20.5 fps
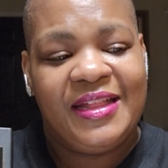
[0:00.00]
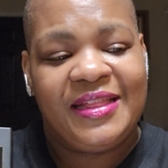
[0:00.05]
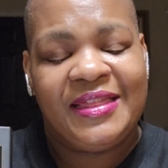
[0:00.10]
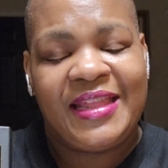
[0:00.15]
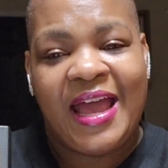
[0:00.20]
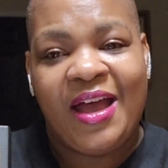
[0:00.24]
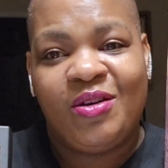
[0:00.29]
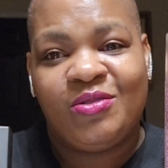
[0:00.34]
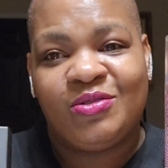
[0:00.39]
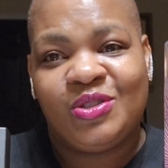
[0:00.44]

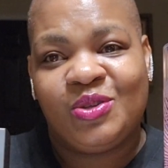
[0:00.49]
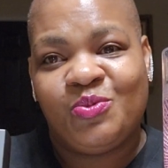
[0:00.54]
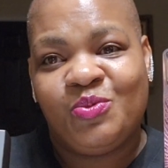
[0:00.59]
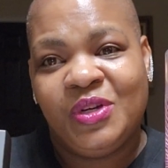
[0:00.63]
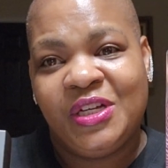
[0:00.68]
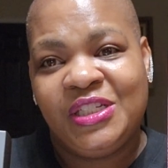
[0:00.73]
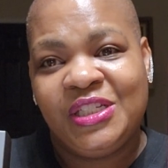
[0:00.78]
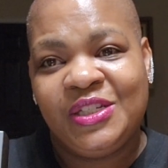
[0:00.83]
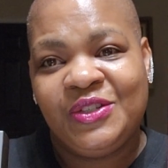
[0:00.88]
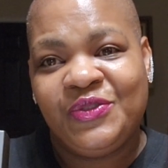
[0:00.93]
1,000
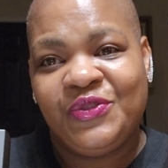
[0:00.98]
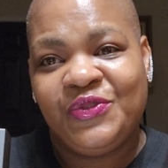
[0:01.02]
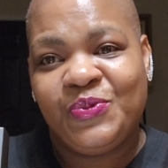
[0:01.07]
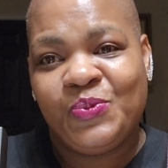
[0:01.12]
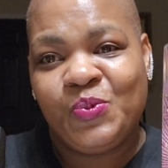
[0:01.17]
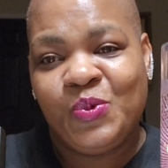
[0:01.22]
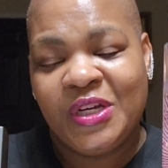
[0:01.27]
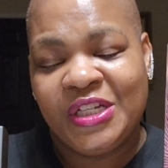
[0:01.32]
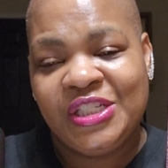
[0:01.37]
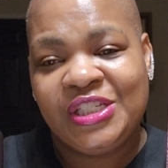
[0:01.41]

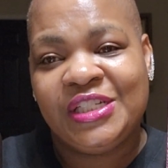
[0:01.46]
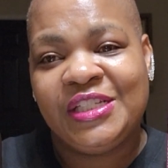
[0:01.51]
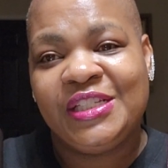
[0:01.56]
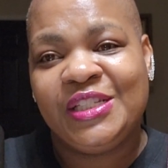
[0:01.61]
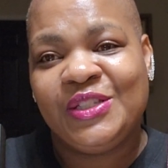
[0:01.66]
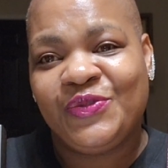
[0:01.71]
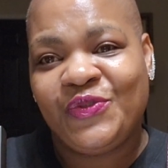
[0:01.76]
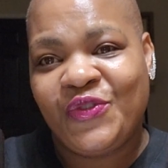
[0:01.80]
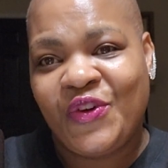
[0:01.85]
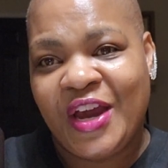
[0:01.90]

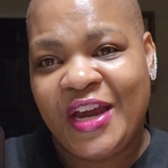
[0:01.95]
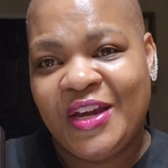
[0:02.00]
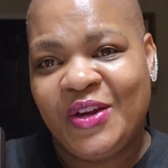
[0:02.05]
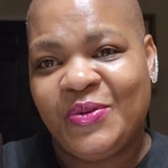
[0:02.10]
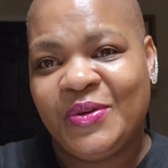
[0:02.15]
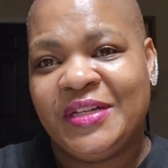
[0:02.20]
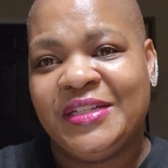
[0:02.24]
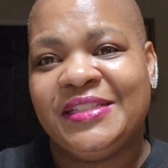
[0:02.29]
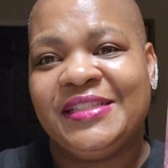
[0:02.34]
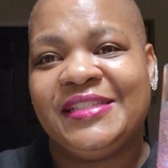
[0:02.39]
wishes
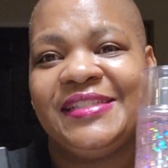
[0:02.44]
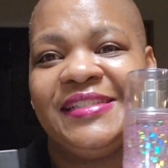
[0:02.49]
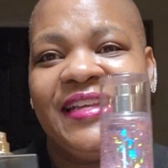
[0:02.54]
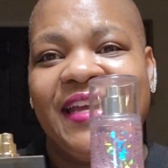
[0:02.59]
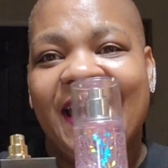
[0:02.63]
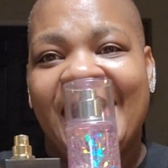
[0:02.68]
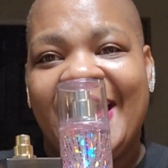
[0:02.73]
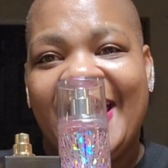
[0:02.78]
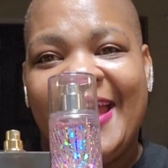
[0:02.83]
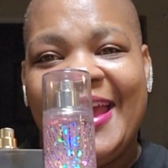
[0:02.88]
fragrance,
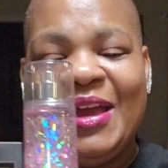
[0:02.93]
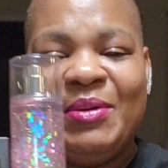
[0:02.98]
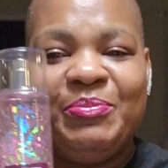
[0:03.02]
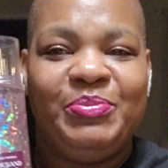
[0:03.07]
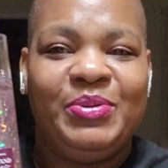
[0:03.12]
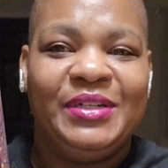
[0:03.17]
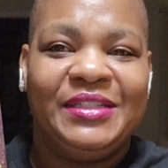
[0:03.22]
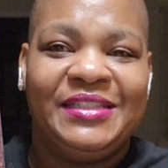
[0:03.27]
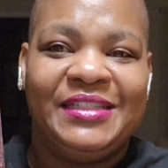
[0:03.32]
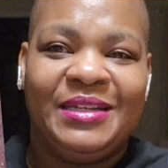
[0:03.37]
and
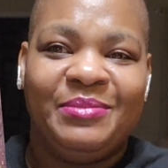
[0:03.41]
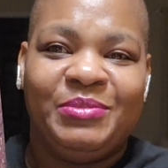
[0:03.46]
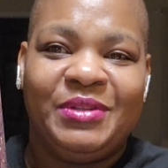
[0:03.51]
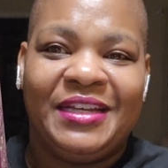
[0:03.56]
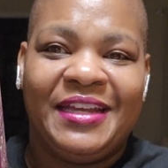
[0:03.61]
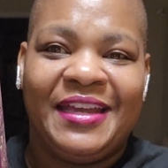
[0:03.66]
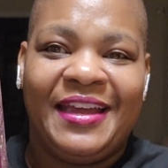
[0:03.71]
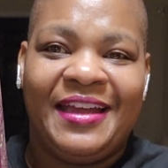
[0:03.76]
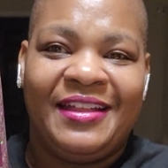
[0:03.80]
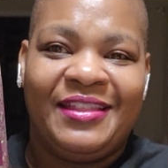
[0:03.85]
put them
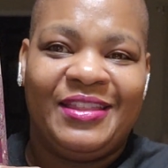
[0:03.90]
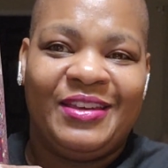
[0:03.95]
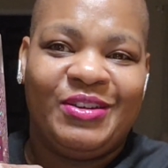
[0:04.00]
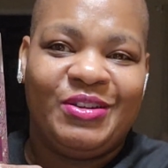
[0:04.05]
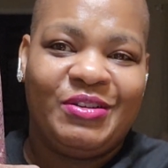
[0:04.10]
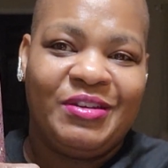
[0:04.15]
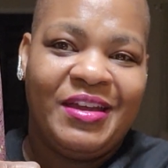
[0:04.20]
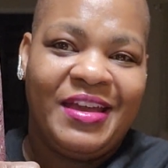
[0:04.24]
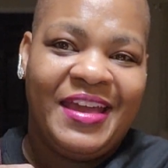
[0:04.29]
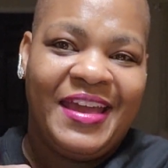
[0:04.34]

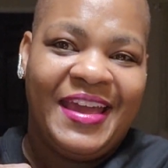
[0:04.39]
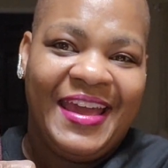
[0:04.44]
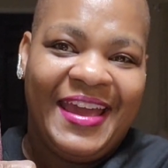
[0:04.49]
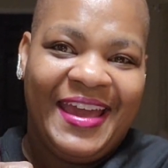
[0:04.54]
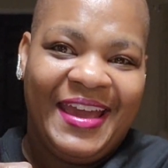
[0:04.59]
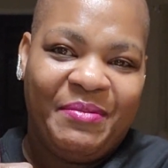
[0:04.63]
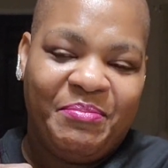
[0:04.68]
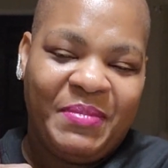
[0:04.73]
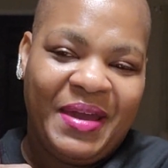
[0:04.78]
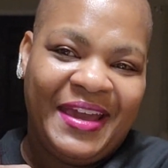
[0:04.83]
together
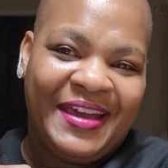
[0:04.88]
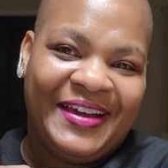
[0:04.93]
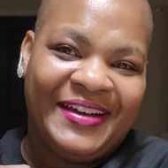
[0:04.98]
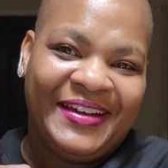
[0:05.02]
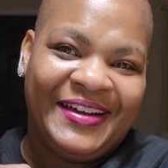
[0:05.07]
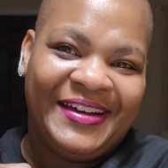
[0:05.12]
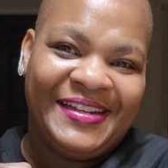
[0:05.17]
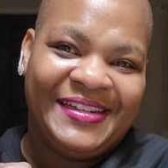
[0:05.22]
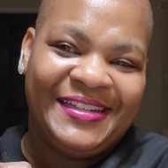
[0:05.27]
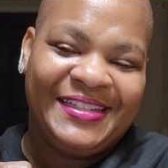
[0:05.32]
and make an
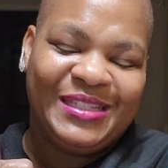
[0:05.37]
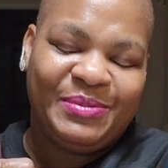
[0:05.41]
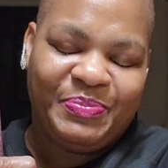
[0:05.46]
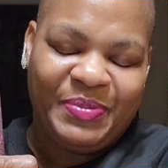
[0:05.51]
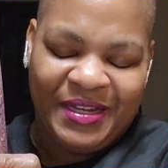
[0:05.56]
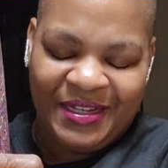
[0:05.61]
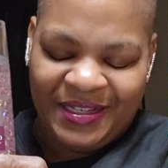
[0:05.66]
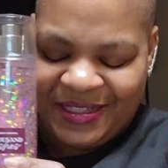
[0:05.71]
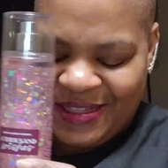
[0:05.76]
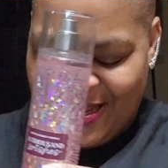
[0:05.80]

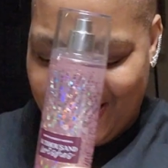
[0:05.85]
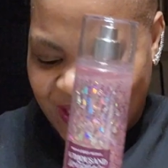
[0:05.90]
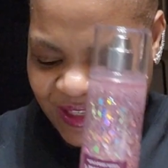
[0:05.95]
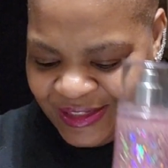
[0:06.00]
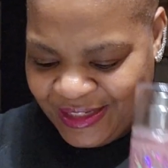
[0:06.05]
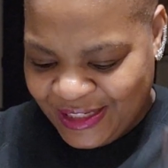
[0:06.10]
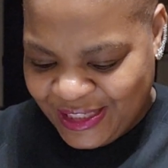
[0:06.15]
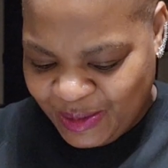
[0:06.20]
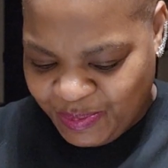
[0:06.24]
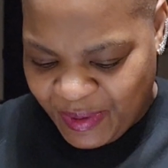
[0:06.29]

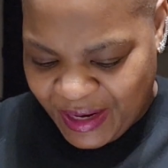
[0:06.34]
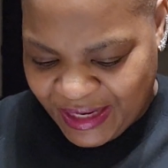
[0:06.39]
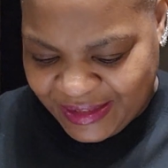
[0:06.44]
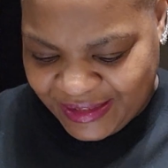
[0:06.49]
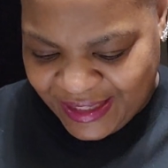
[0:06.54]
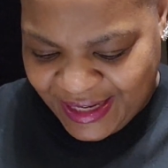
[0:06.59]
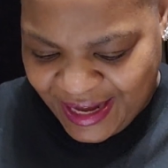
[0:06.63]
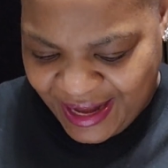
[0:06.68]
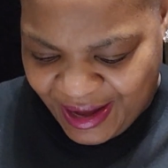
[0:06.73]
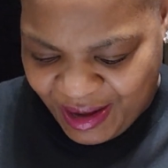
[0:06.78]

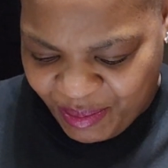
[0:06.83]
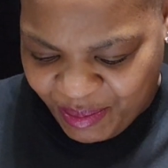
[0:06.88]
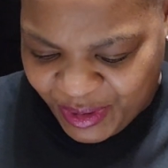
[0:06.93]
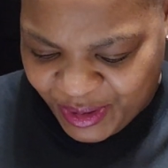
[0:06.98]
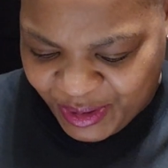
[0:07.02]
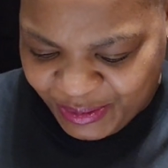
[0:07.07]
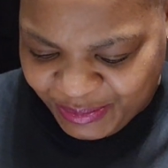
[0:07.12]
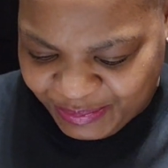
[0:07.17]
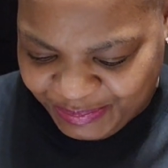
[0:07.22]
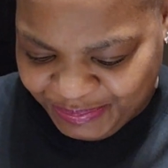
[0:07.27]
unexpected
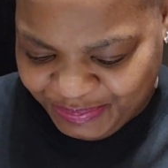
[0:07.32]
combo.